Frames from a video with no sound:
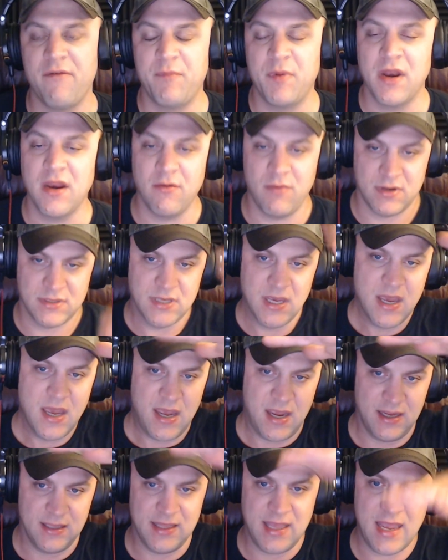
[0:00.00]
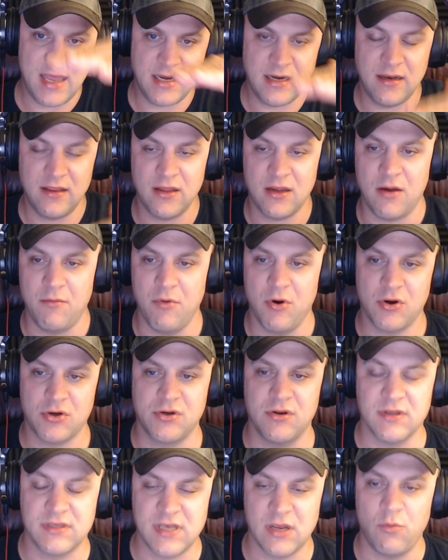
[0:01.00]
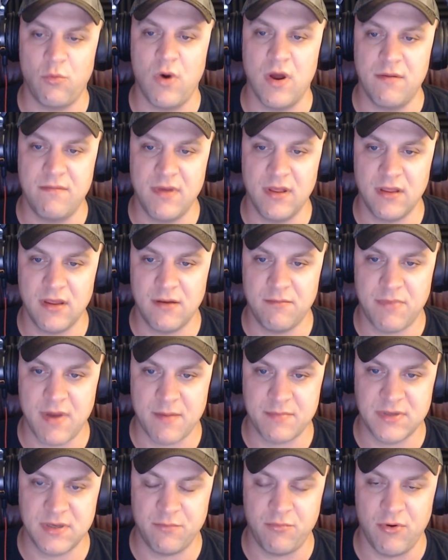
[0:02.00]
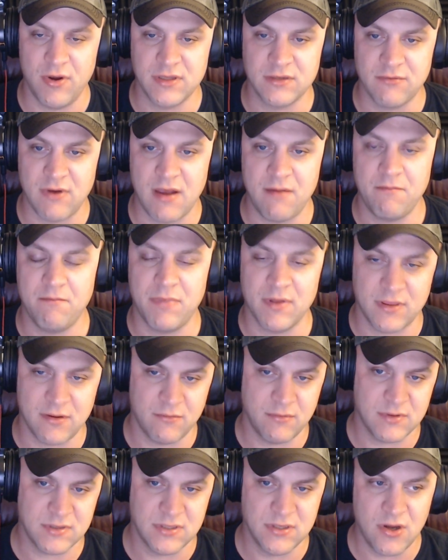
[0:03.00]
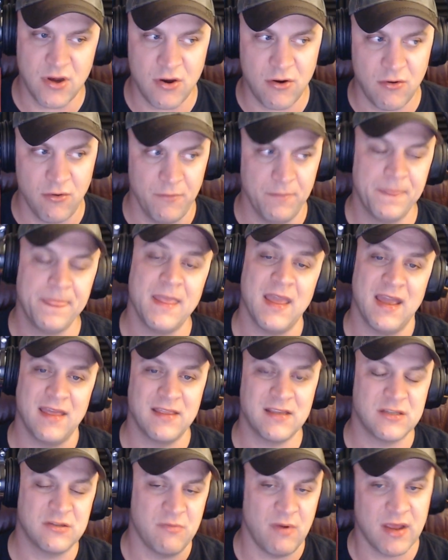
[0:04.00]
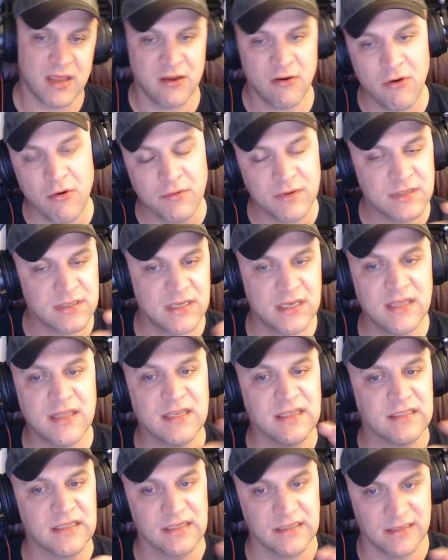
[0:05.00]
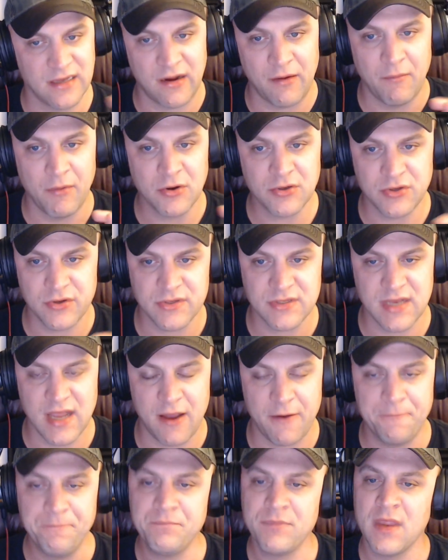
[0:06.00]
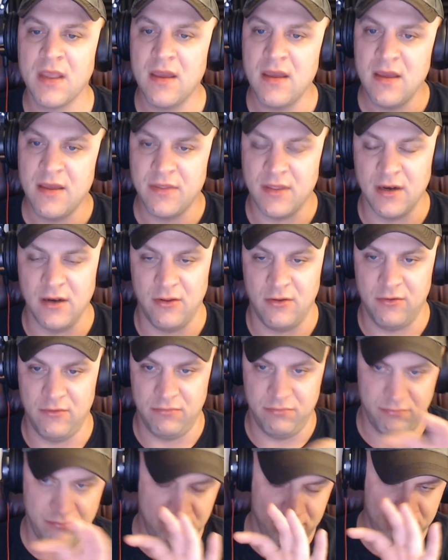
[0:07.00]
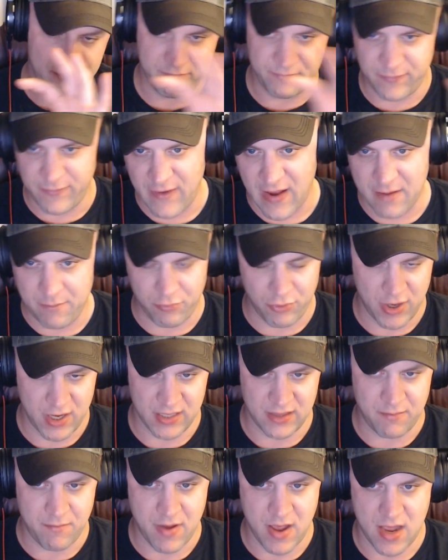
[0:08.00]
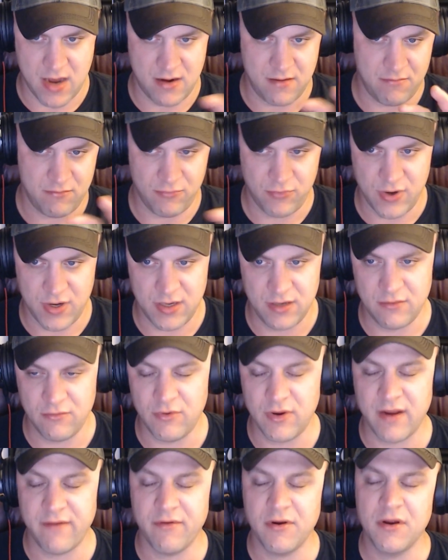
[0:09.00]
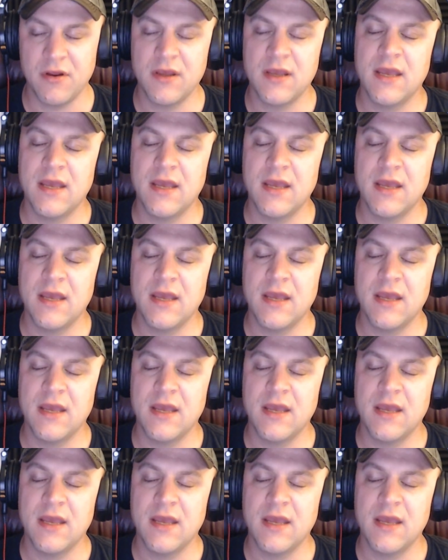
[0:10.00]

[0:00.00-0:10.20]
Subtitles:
But anyways, it landed in the commercial and said 1 million Pepsi points, right? But there was no, and this is why you always see these things in commercials now, that'll fine print at the bottom, right, or whatever.